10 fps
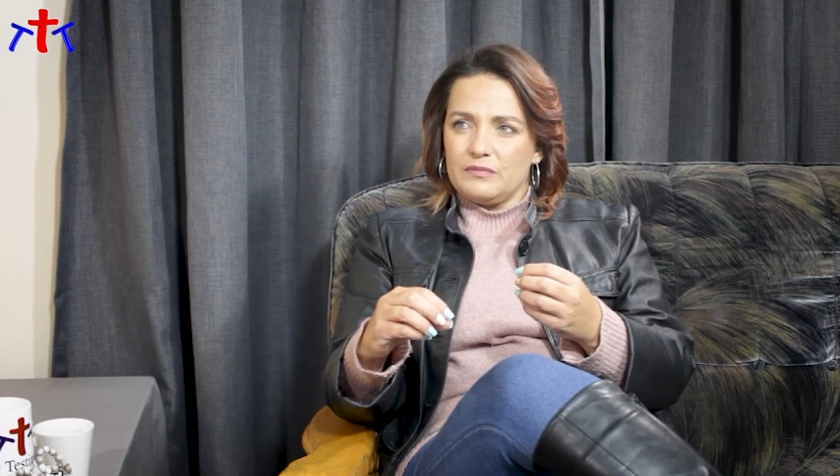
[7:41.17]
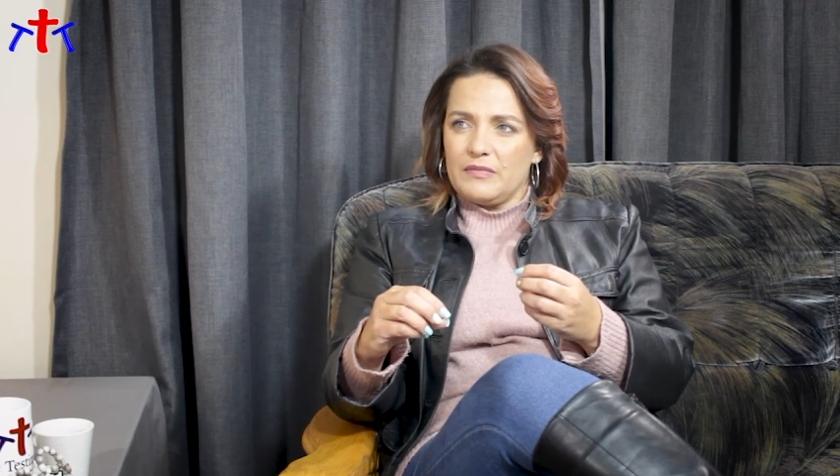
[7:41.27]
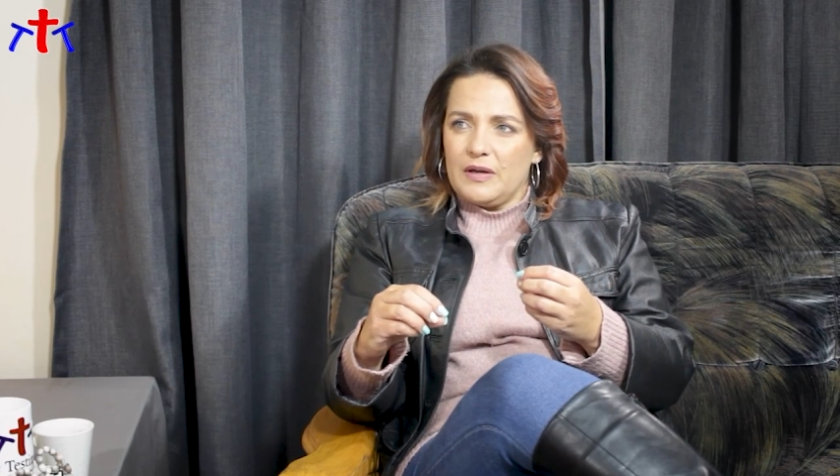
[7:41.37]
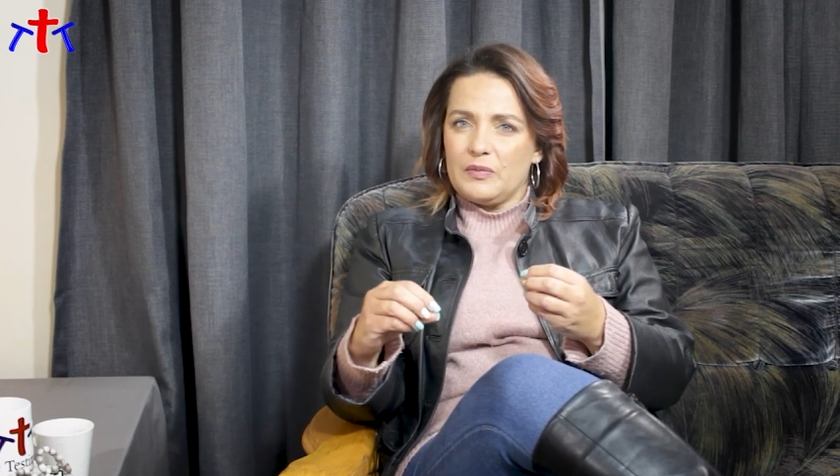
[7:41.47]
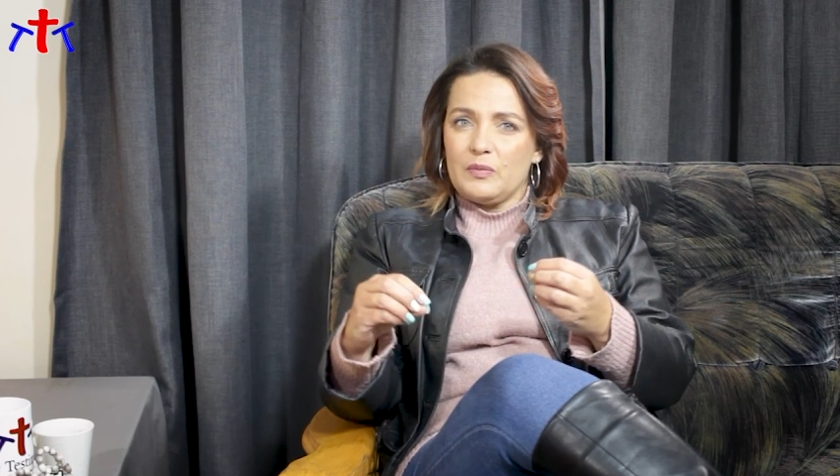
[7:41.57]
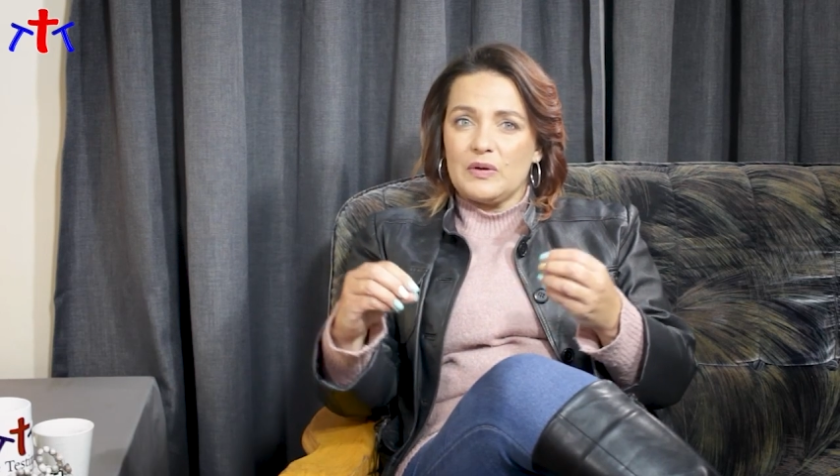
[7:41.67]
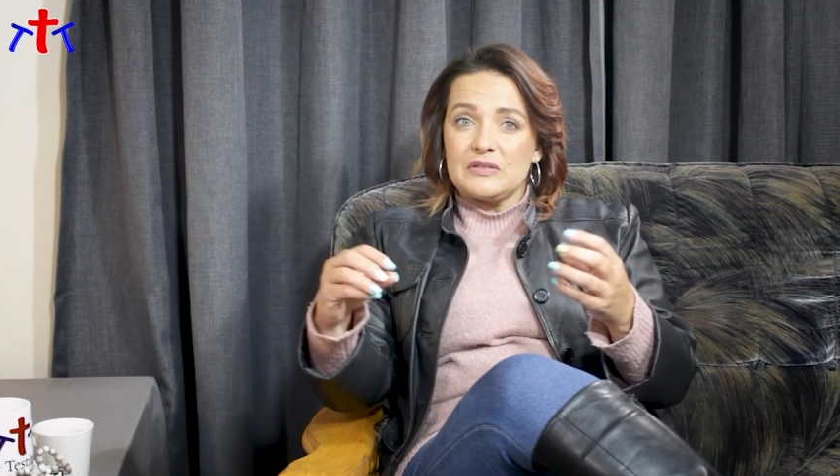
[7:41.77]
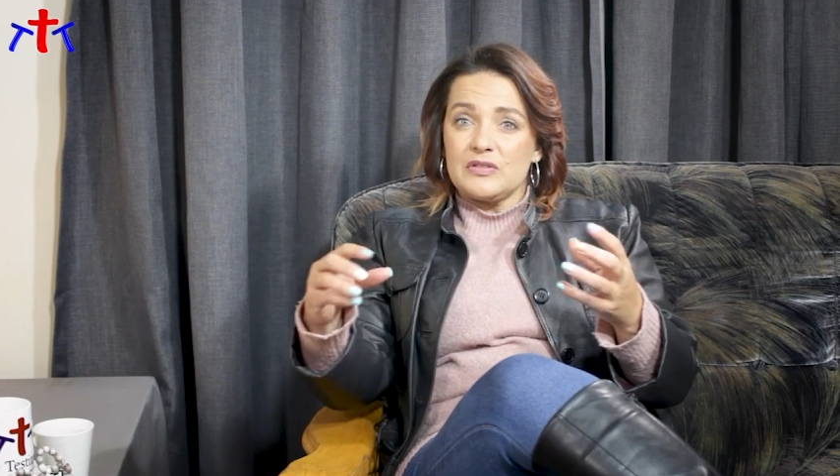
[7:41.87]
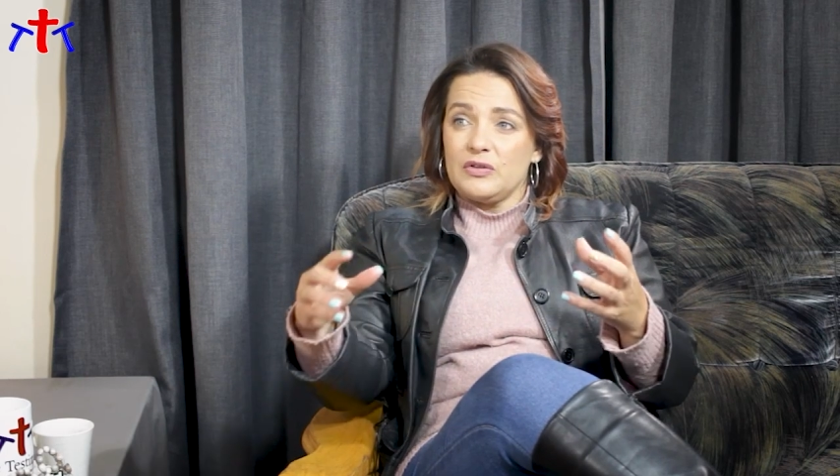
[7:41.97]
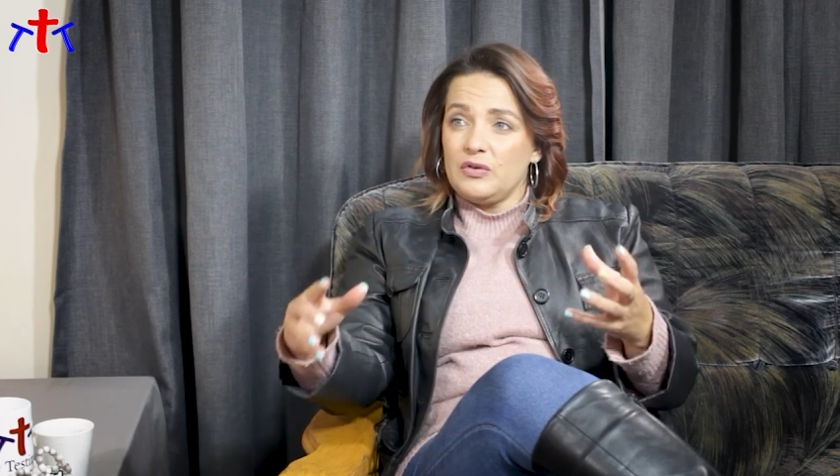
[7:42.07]
maybe
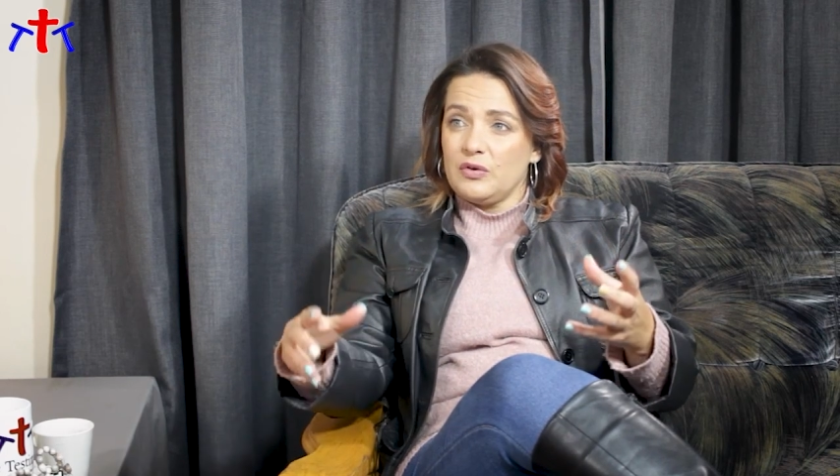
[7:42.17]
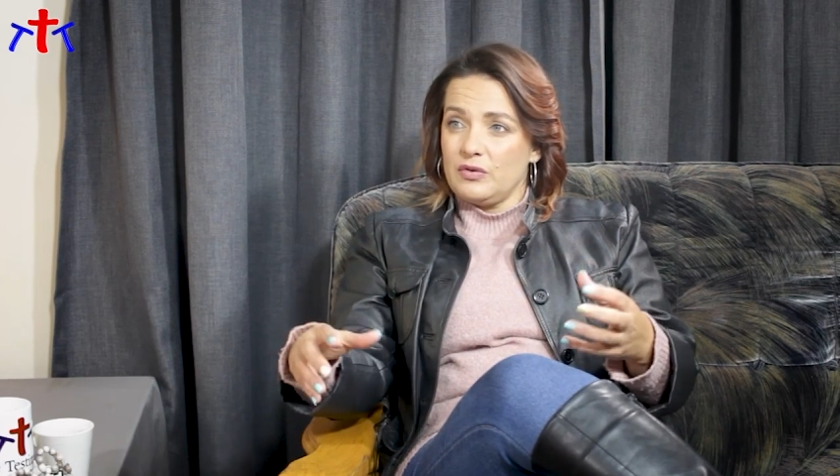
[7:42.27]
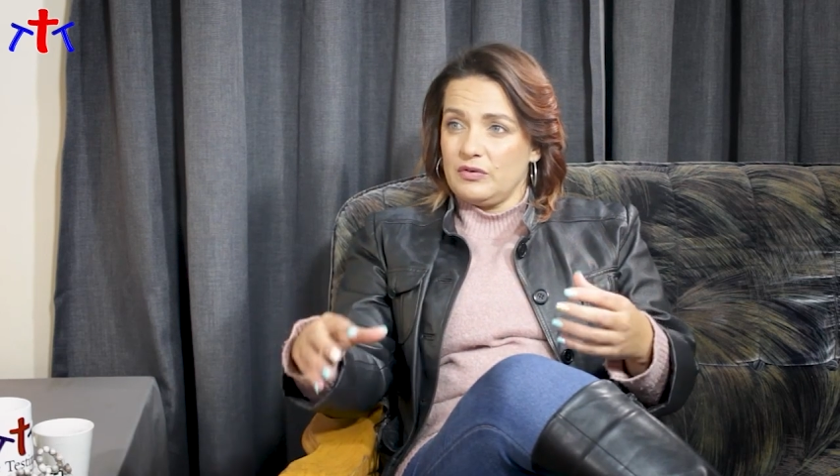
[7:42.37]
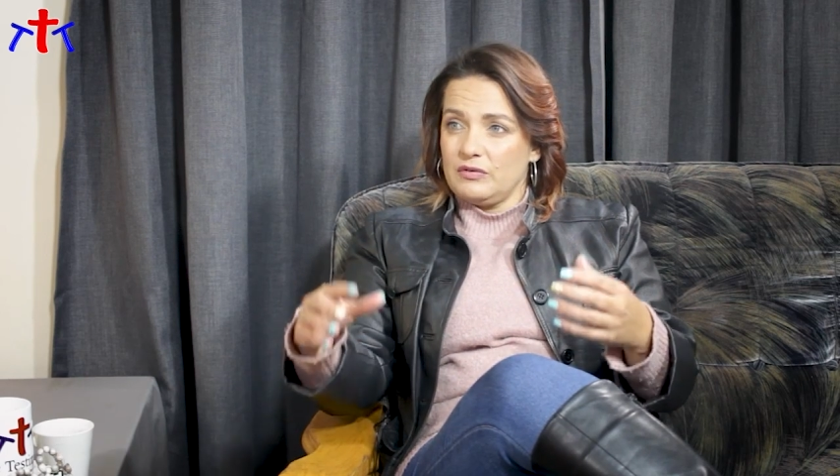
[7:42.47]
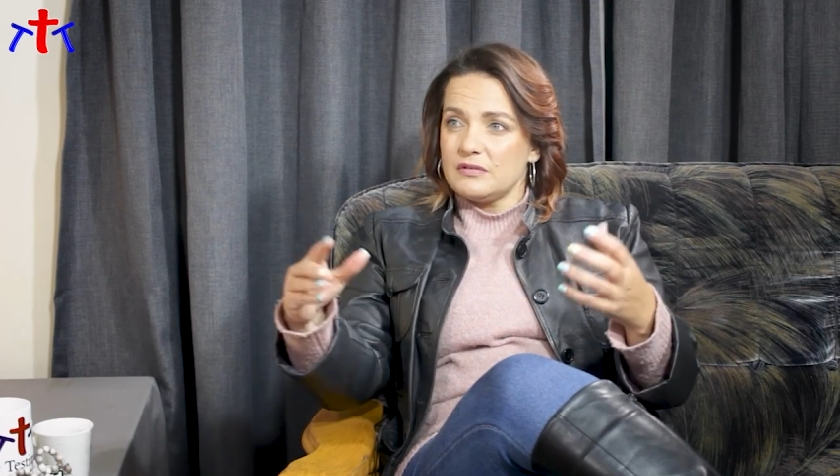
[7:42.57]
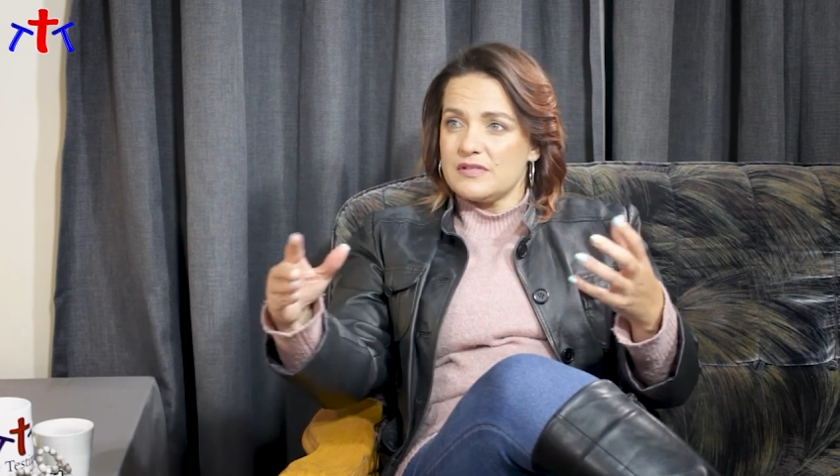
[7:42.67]
once a year,